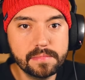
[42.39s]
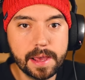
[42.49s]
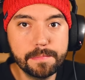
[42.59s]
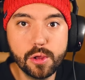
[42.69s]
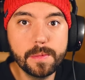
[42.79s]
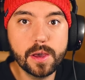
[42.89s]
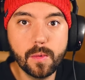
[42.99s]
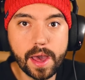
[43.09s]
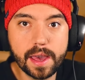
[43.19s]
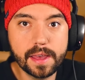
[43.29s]
It blew me
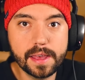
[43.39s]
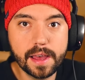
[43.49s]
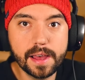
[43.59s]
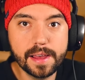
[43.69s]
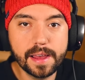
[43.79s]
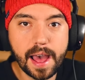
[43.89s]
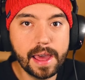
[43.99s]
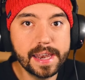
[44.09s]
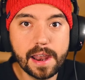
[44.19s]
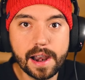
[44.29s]
away.
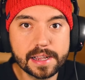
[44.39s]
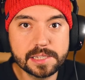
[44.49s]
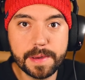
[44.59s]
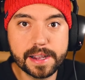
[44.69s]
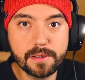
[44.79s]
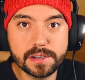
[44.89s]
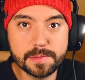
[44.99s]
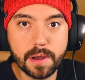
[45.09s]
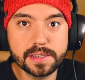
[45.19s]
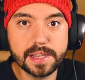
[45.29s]
I did not expect the
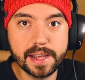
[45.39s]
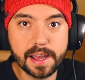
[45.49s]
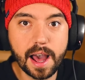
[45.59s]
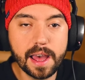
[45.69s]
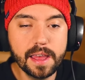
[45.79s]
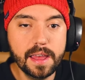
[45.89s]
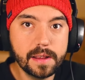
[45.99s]
response that it got.